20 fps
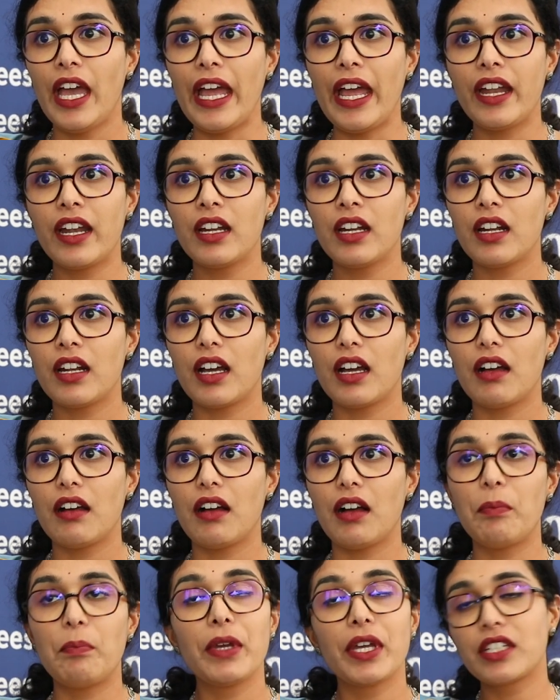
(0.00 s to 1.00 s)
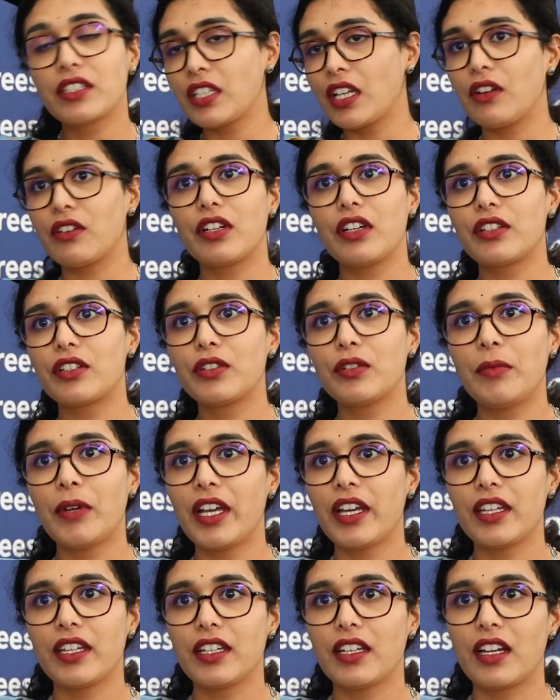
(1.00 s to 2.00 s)
and a big shout out to
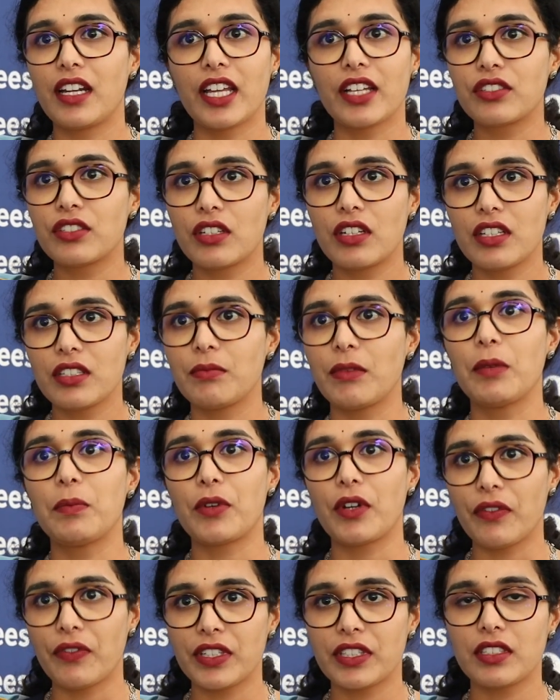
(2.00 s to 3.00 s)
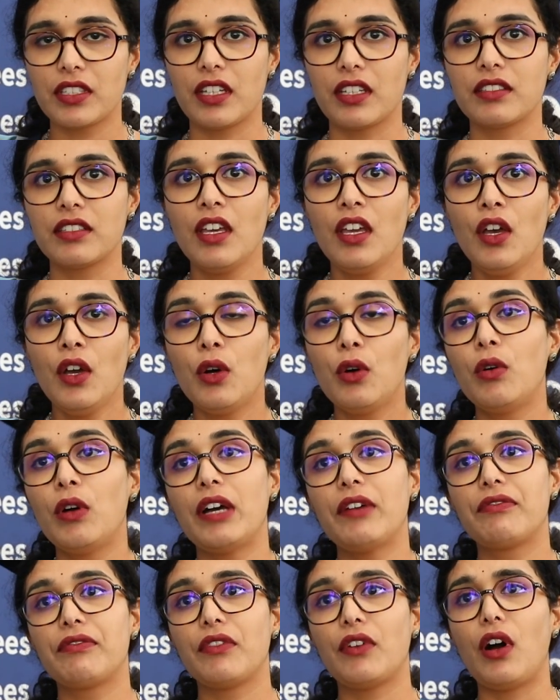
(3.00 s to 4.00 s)
my lecturers, my professors, who
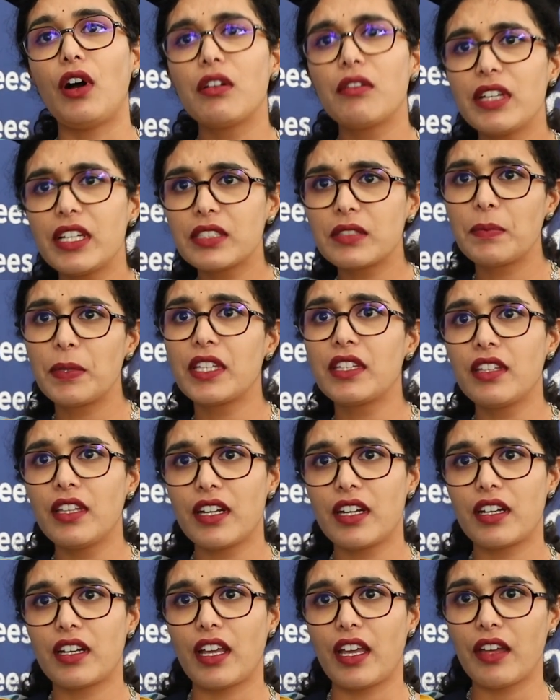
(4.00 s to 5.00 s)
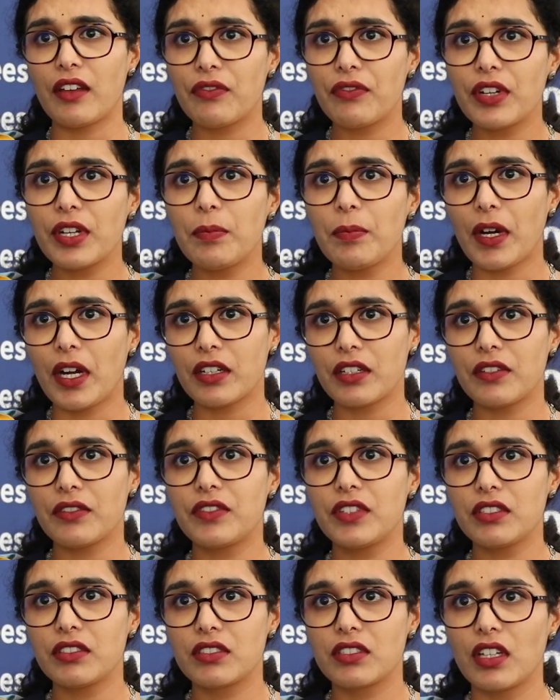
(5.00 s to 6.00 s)
have always been there at every part
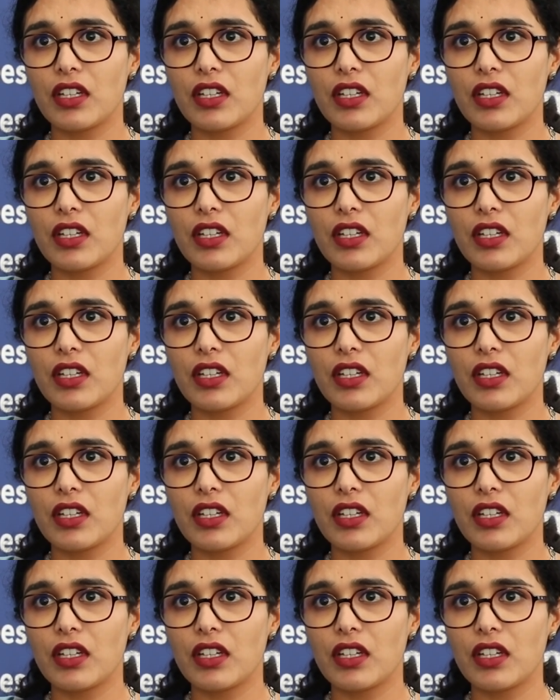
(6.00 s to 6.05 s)
of this